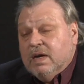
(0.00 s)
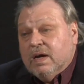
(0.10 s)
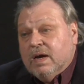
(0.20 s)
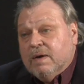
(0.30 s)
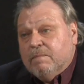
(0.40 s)

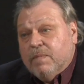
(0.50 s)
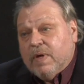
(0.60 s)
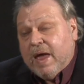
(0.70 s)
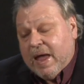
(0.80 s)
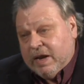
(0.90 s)
Um,
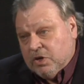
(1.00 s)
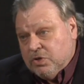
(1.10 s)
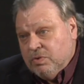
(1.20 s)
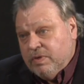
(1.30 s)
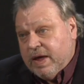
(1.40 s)
adding
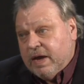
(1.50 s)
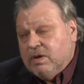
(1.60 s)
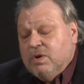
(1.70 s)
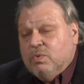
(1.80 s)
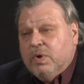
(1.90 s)
to
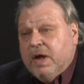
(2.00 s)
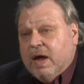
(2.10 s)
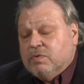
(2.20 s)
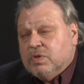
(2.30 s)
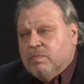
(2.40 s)
that, we
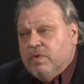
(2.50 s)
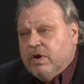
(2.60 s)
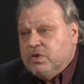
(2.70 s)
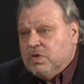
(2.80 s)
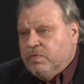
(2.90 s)
have some
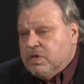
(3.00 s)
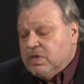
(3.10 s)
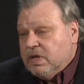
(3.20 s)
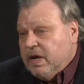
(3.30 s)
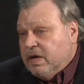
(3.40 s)
very
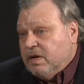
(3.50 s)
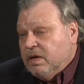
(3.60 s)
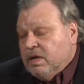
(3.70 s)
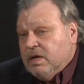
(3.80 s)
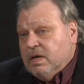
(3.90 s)
sophisticated
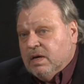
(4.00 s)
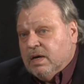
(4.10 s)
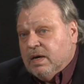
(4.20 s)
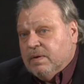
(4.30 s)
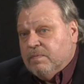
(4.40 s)

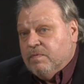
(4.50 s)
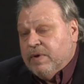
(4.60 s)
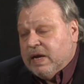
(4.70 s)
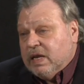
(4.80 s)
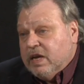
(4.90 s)
uh,
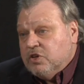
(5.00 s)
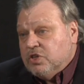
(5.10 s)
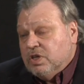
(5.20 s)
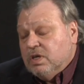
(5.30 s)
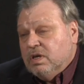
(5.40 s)

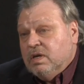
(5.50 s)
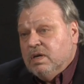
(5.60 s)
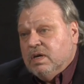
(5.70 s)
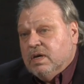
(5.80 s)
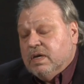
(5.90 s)
ventilation
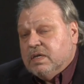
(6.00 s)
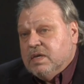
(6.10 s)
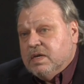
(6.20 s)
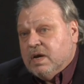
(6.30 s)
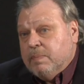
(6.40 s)
uh,
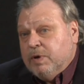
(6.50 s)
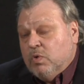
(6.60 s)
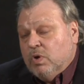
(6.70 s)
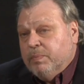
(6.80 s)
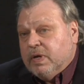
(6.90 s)
type
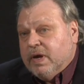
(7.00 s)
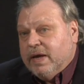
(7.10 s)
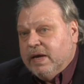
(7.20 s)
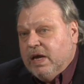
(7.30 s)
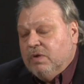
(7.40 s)
equipment
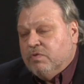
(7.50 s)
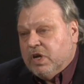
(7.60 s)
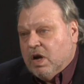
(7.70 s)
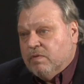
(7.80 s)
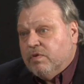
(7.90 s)
and heat
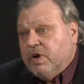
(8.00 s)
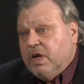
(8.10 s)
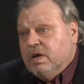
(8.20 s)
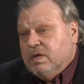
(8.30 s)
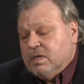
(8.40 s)

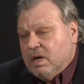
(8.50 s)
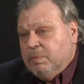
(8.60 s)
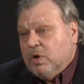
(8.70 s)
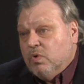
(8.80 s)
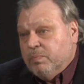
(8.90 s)
recovery
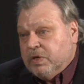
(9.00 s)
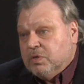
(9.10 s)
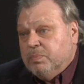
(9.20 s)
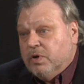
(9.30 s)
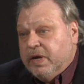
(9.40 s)
type equipment
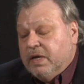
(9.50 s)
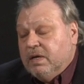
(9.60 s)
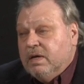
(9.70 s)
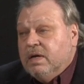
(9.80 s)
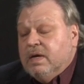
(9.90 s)
to put
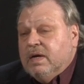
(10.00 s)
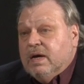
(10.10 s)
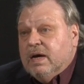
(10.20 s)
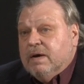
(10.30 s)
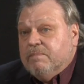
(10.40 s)
in.
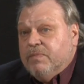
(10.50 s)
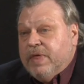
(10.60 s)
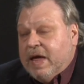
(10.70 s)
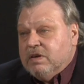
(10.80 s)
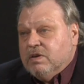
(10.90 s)
Um,
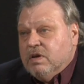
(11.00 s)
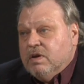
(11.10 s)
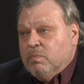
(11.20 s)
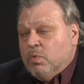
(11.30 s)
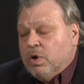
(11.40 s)
that
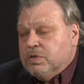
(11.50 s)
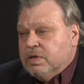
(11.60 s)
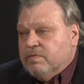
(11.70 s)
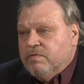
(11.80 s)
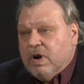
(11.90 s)
works
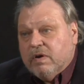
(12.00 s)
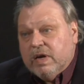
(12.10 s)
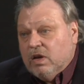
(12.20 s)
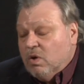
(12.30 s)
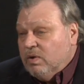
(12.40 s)
at a
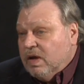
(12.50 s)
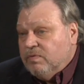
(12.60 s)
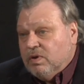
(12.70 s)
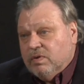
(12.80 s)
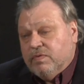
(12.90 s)
very low
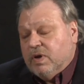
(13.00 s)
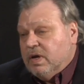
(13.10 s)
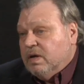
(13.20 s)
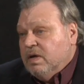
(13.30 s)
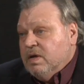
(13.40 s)
level of
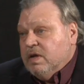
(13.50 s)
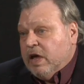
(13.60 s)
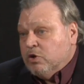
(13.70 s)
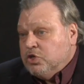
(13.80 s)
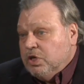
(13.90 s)
uh,
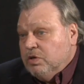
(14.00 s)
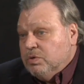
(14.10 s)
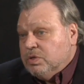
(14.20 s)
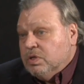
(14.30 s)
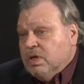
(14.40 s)
energy
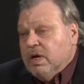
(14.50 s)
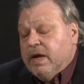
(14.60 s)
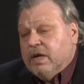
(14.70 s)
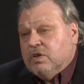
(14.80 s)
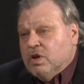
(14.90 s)
use
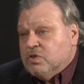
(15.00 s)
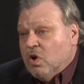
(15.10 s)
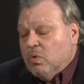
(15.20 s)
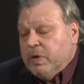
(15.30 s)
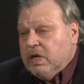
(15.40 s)
and does
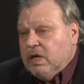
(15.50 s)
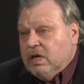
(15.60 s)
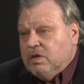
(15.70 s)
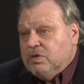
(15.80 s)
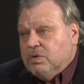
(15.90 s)
all we
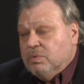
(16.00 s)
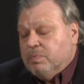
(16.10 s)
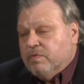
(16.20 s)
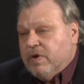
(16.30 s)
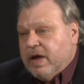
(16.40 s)
need to
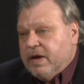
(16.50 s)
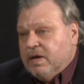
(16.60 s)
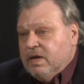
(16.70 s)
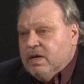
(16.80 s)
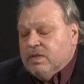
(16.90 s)

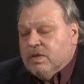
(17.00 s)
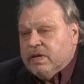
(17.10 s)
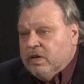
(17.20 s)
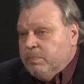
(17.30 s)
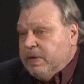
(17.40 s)
provide the
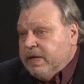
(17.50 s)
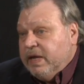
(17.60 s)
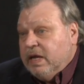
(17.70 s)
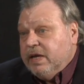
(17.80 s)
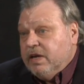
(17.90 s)
little bit of
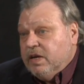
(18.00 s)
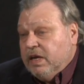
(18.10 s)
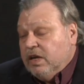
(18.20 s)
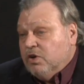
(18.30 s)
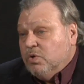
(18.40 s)
healing,
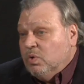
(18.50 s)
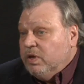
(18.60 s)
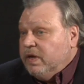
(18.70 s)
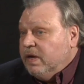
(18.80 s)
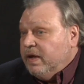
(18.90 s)
heating,
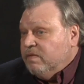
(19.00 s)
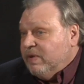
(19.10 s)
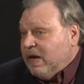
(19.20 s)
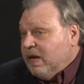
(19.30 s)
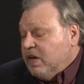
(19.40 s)
cooling, and
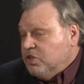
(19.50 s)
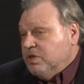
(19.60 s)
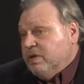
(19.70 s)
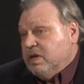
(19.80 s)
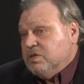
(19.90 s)

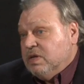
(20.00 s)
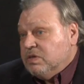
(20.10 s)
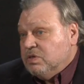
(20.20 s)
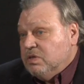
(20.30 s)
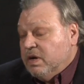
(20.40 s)
ventilation that is
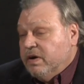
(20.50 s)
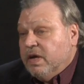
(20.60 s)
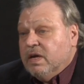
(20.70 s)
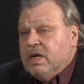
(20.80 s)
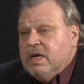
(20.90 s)

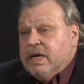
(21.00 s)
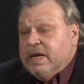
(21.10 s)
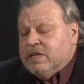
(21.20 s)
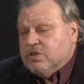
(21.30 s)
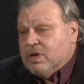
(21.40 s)
necessary
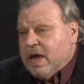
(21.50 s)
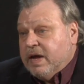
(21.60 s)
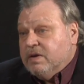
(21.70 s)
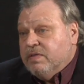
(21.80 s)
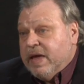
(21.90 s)

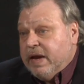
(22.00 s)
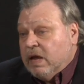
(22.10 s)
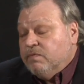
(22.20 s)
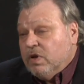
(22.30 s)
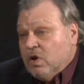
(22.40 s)
inside that
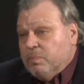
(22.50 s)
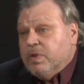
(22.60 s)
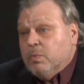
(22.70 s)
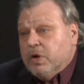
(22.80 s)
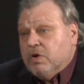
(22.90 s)
envelope
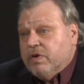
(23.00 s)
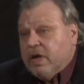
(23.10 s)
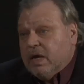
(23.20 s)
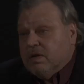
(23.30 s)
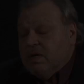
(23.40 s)
that we
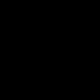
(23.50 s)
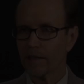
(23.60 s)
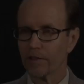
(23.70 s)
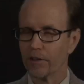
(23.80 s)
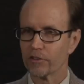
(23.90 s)
create.
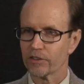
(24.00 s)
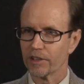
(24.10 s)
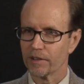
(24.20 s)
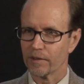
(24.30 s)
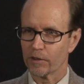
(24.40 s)
There's,
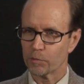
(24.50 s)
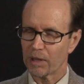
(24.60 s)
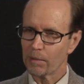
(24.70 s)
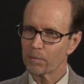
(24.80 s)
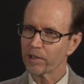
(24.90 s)
an, there's
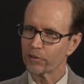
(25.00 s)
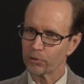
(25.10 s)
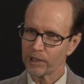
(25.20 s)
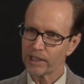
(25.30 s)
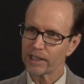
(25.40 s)
probably
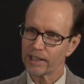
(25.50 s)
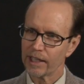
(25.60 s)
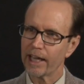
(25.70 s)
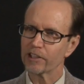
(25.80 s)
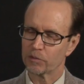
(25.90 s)
three
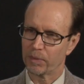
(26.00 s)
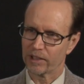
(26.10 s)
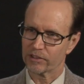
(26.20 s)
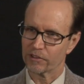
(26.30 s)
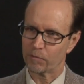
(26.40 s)
key
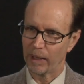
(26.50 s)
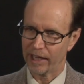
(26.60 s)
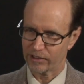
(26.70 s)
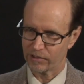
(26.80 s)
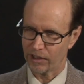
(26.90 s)
aspects of
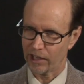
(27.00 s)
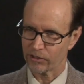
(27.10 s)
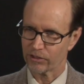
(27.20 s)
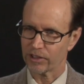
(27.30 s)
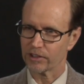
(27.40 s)
passive
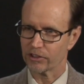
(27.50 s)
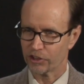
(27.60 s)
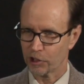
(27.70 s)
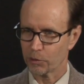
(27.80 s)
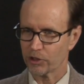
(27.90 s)
house that
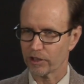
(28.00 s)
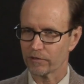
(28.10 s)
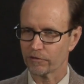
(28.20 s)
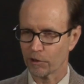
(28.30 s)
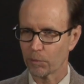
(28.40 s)
distinguish
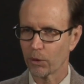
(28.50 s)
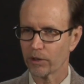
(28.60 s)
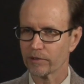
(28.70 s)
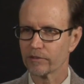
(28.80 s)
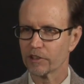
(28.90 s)
it from
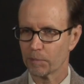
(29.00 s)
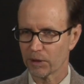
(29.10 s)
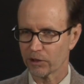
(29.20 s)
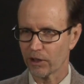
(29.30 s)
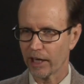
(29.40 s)
more
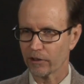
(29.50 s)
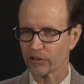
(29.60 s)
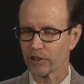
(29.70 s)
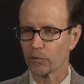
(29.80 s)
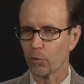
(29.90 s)
typical
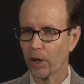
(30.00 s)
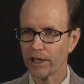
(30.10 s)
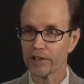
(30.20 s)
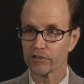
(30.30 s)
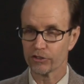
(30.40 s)
housing.
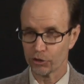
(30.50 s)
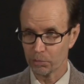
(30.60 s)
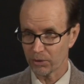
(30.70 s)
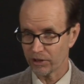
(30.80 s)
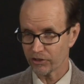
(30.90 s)
One is
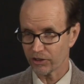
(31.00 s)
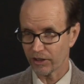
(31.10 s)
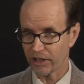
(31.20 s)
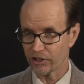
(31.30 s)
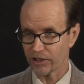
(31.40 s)
super
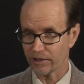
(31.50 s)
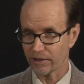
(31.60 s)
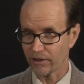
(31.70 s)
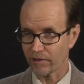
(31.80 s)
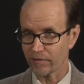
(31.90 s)
insulation.
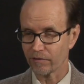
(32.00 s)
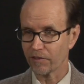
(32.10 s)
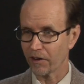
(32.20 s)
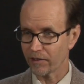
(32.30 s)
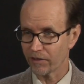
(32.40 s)
There are
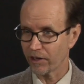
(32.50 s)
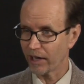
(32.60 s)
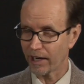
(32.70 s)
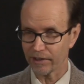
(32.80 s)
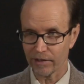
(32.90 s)
very, very
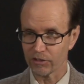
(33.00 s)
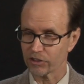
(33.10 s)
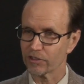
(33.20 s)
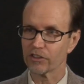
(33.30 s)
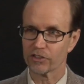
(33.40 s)
high levels
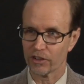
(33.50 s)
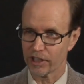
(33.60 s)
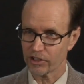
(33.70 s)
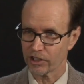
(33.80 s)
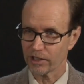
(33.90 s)
of
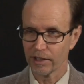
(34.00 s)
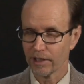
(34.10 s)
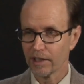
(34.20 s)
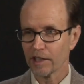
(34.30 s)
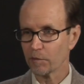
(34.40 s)
insulation
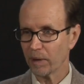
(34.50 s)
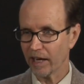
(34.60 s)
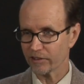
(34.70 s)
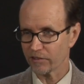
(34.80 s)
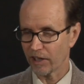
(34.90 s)
in
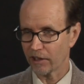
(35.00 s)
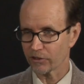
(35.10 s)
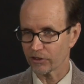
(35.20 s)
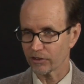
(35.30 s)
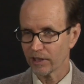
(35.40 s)
passive
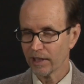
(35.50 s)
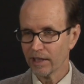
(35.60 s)
houses.